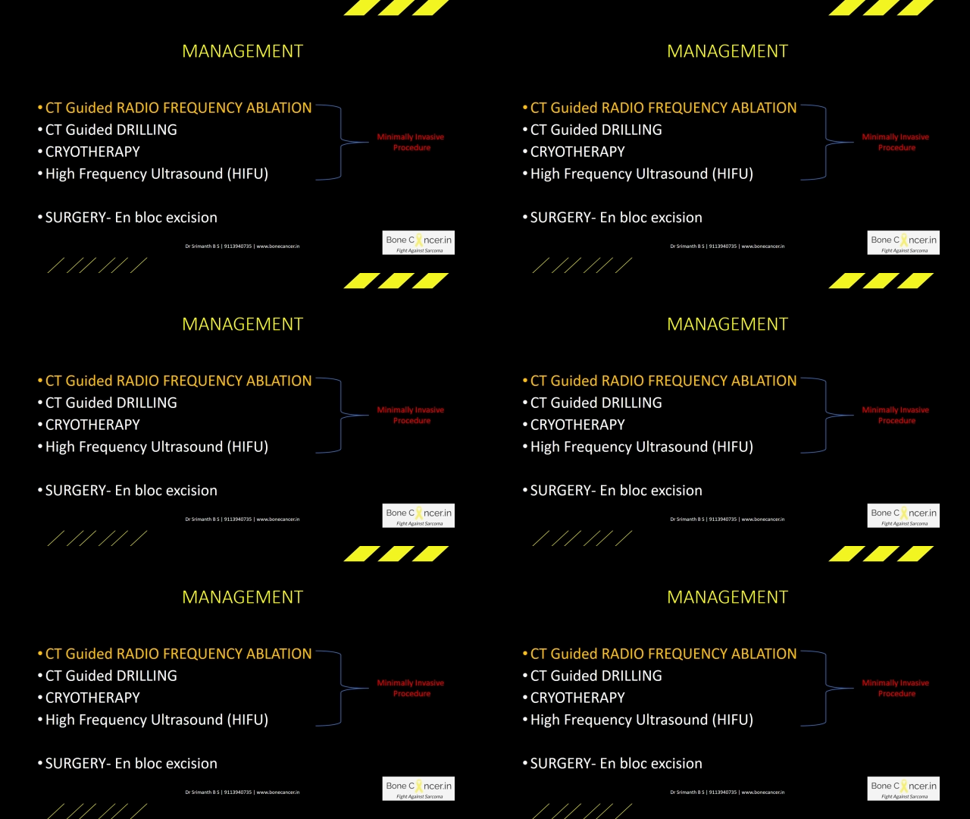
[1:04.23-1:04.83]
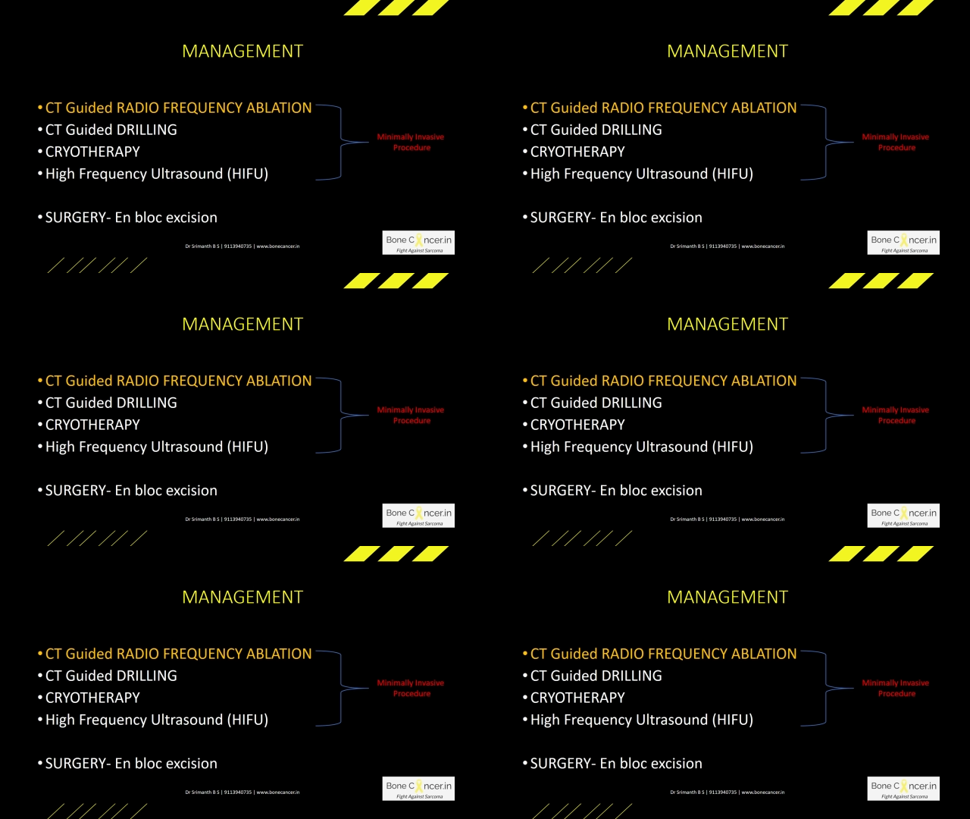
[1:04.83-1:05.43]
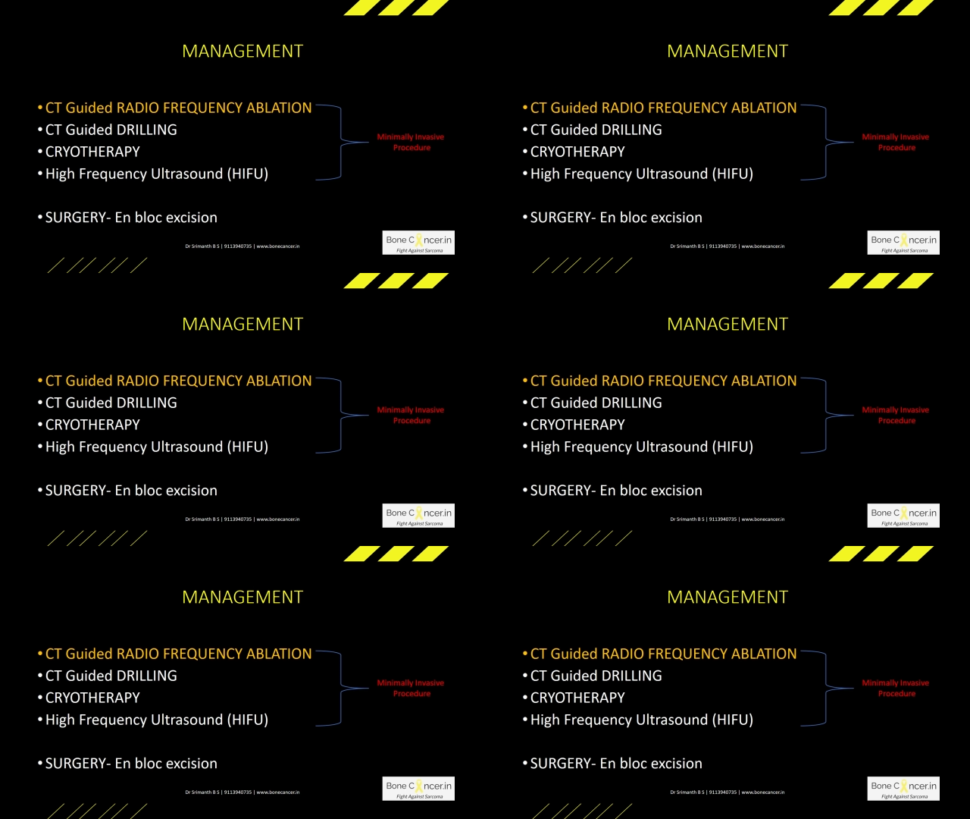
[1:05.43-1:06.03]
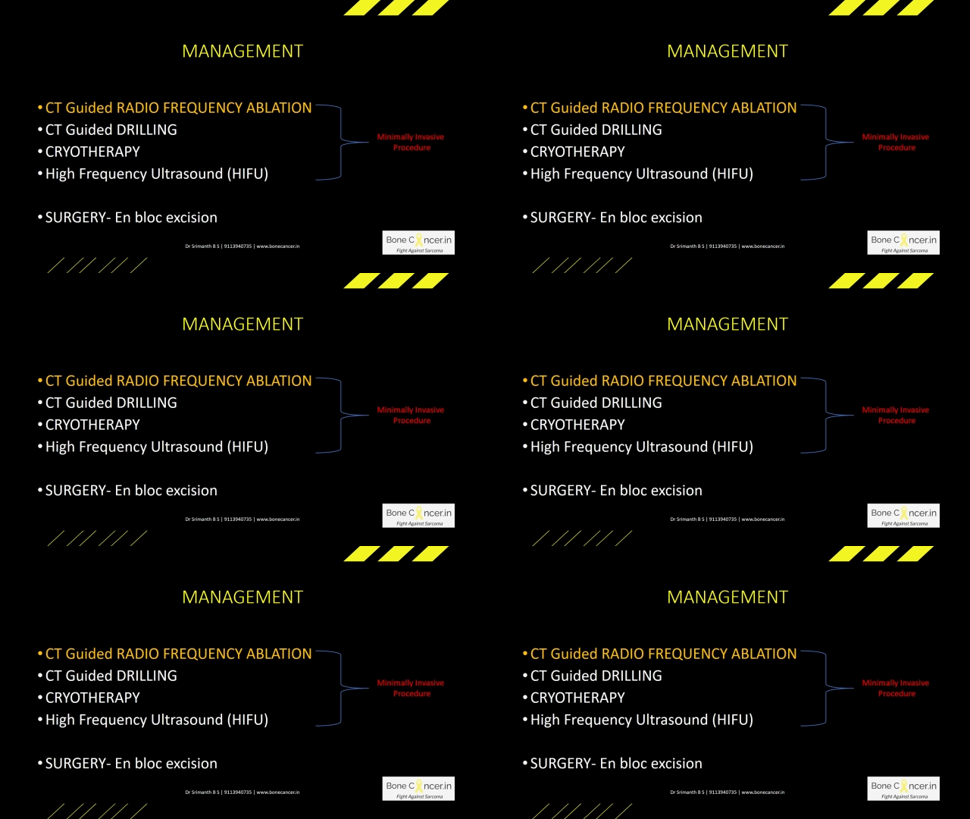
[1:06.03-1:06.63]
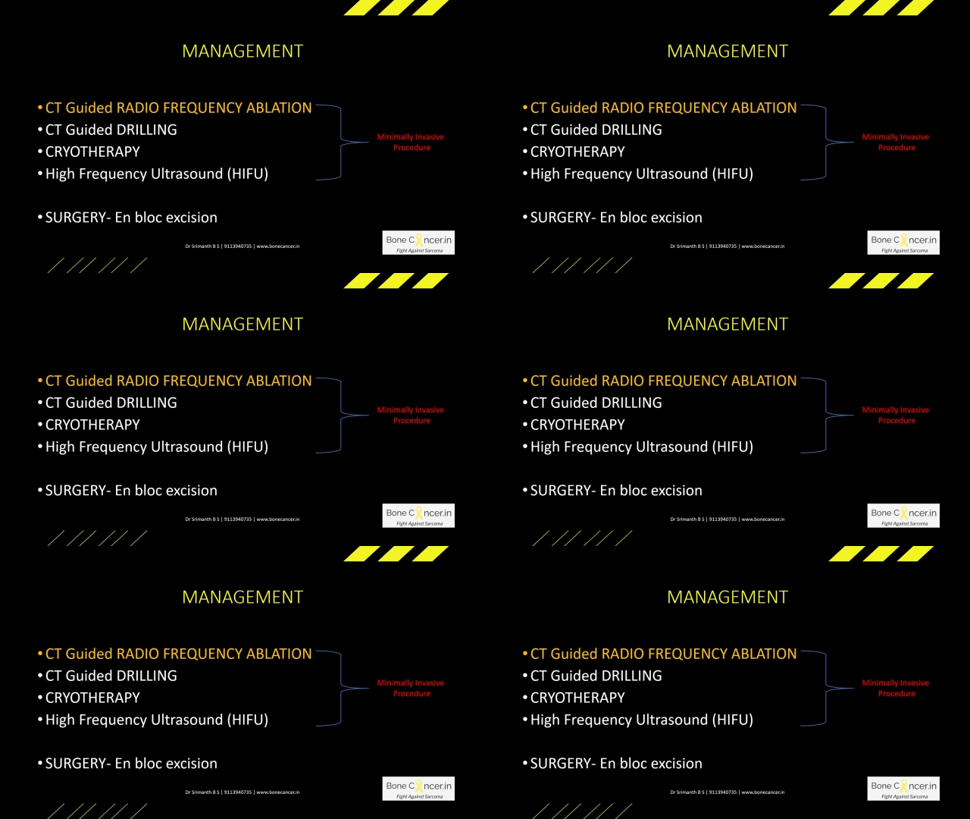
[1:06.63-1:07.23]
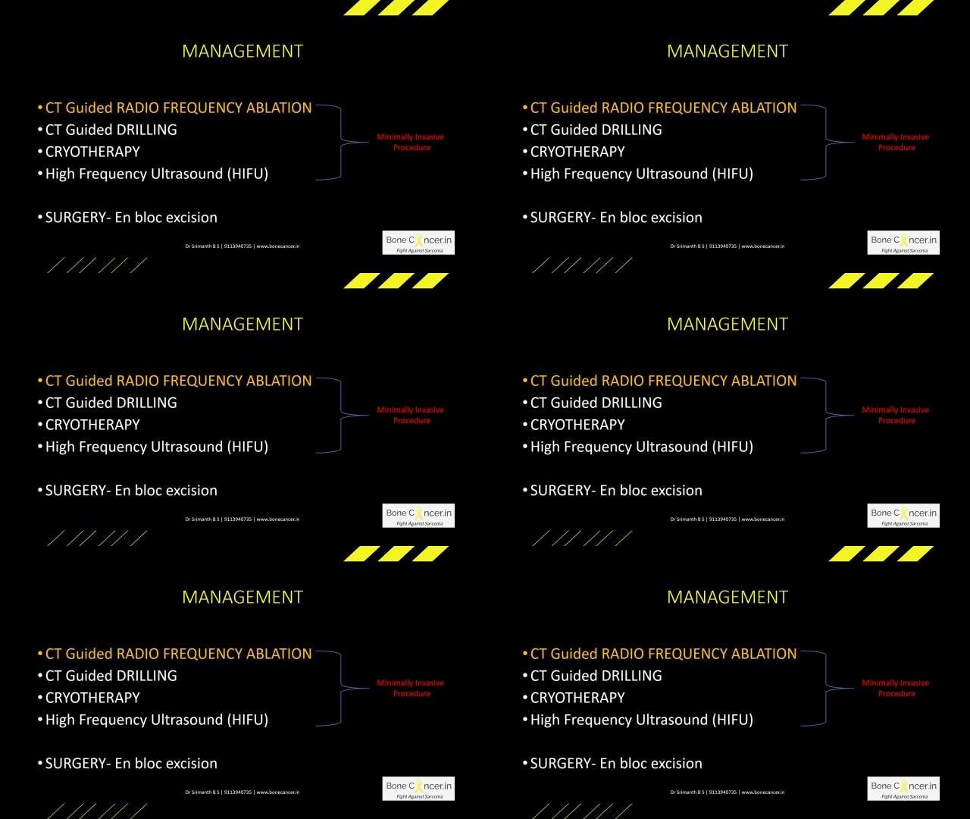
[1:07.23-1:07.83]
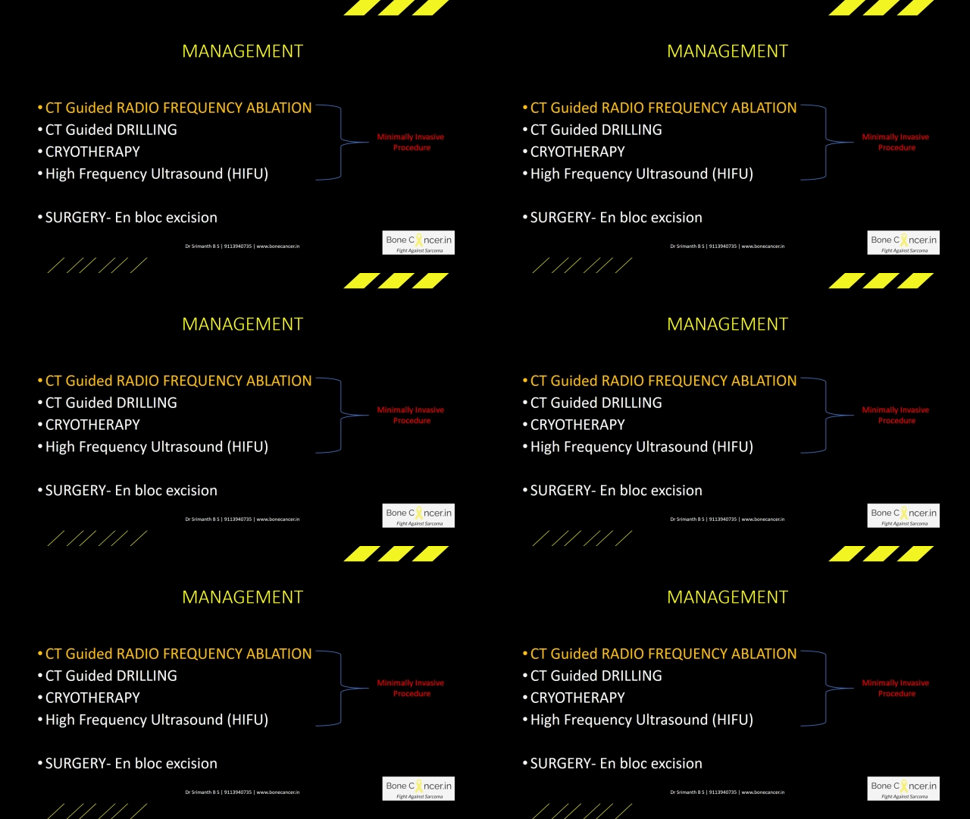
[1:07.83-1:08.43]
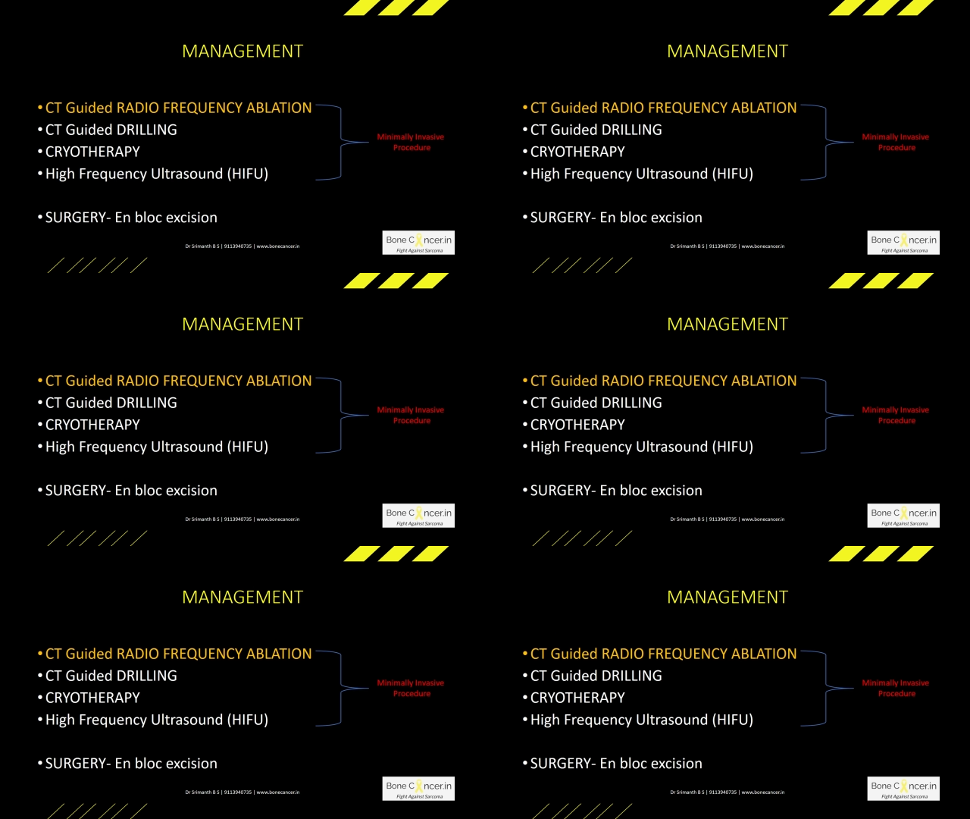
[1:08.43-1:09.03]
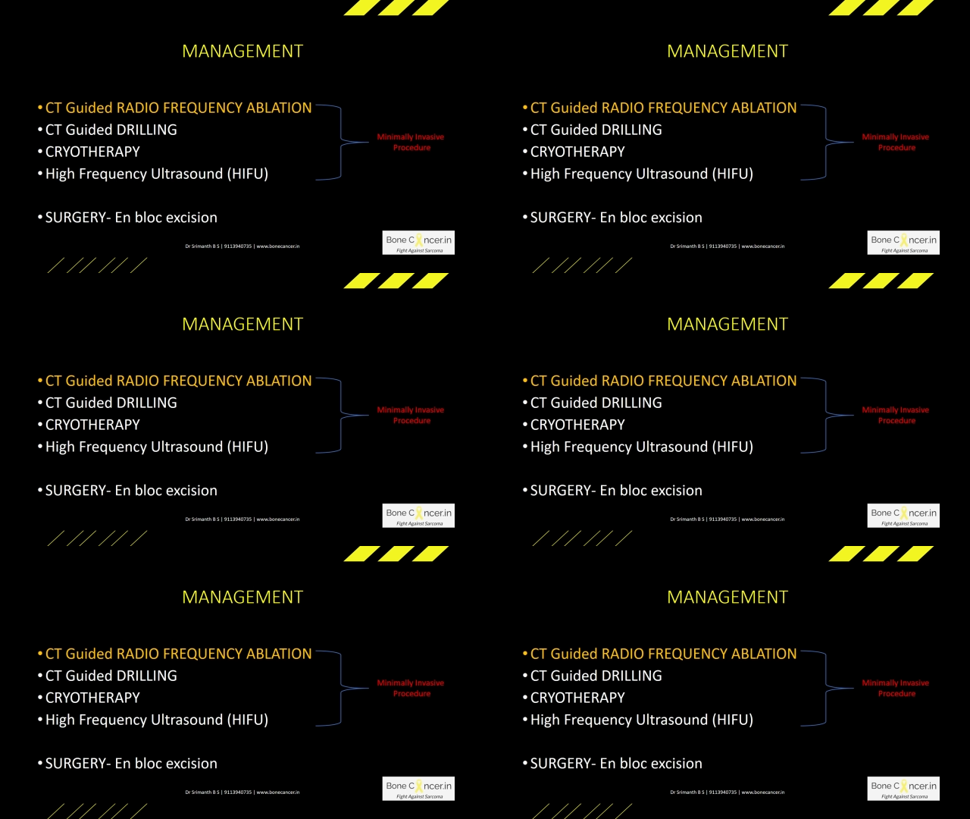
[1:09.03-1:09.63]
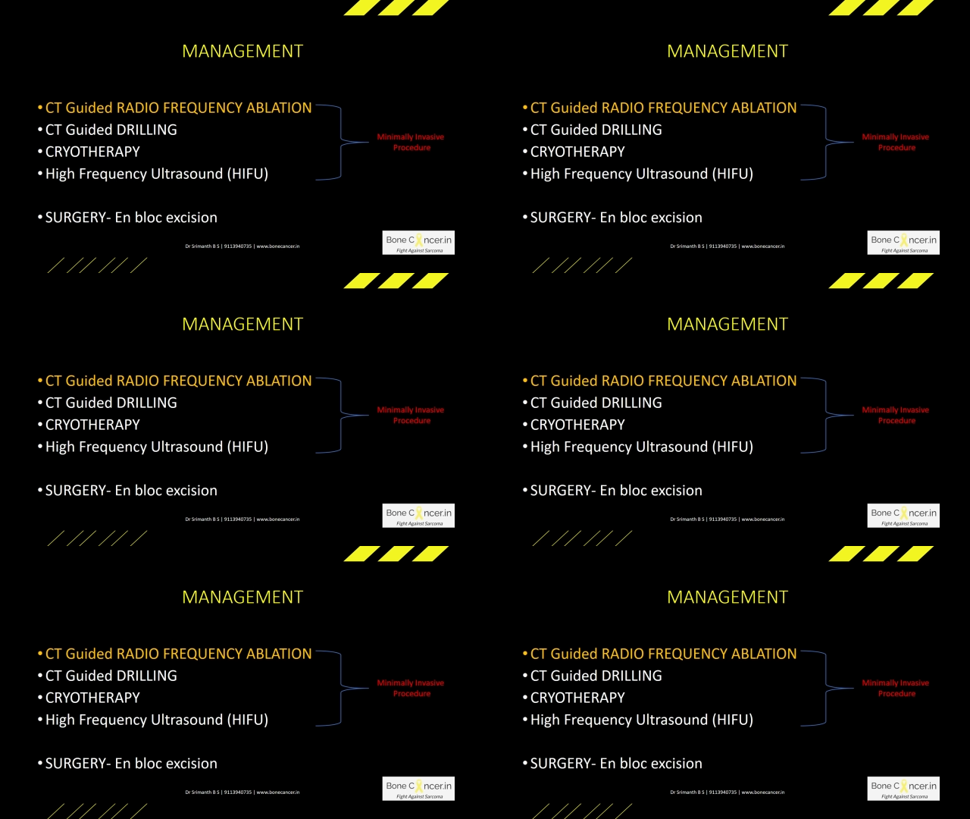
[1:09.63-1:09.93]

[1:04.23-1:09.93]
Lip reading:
(no speaker visible)